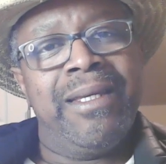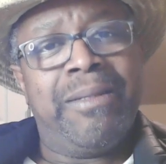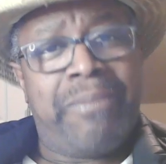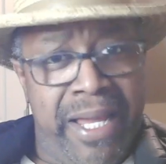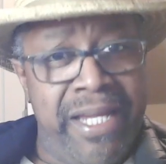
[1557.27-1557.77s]

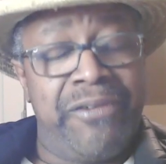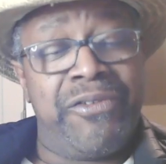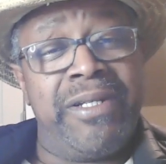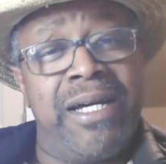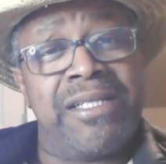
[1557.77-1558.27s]
my
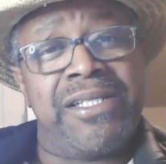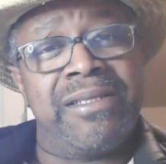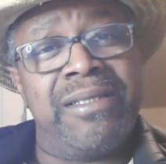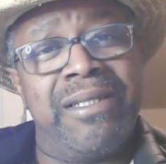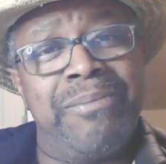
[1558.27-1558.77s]

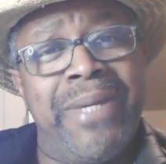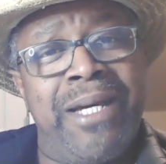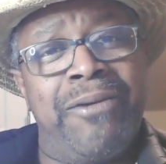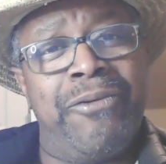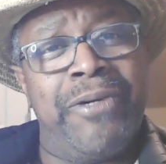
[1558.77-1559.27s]
introduction
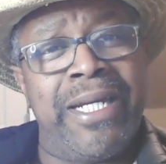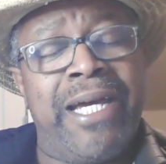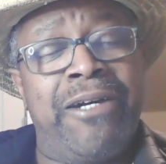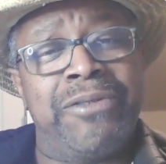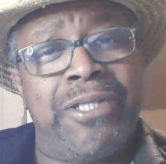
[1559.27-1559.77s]
about what
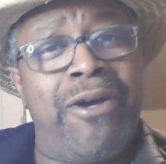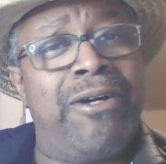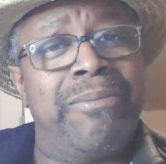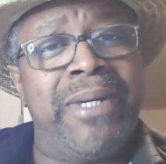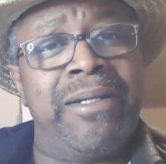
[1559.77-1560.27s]
I'll
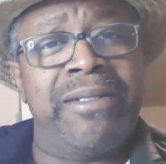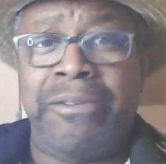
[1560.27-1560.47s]
talk about in a